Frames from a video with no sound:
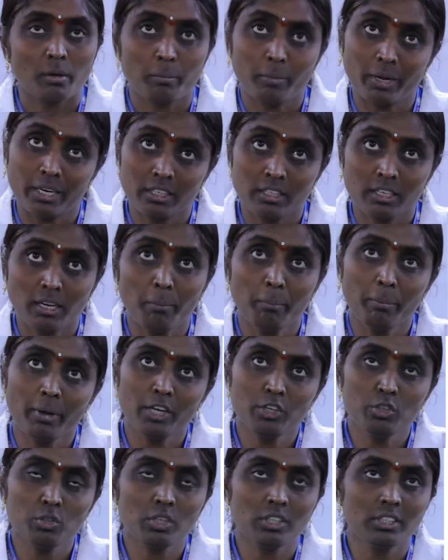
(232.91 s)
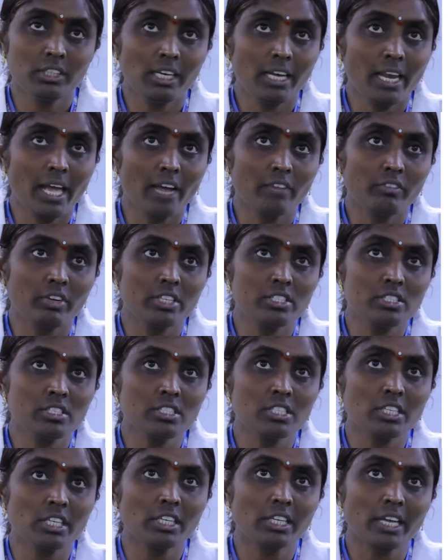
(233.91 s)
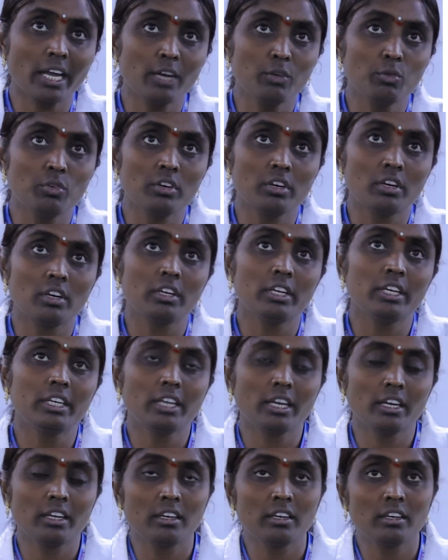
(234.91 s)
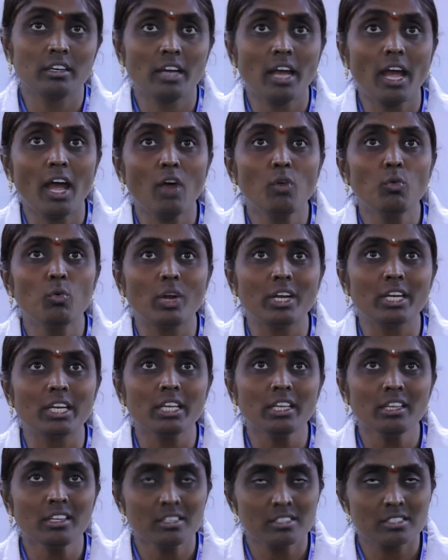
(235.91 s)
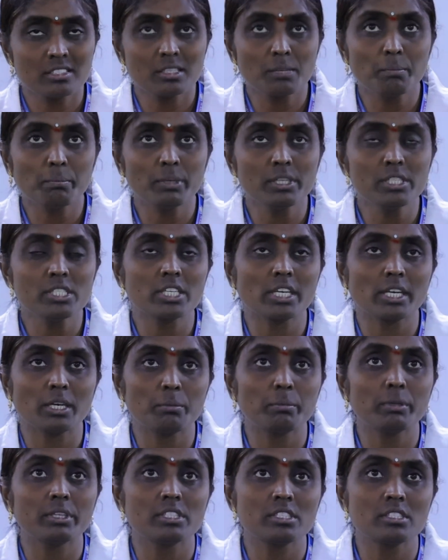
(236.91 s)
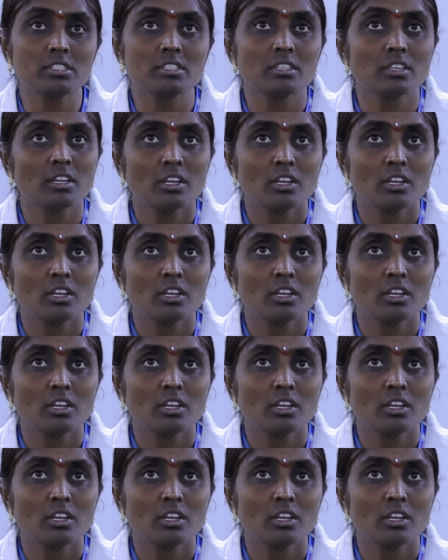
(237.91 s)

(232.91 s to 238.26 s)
But compared to other languages, it can have only simple statements.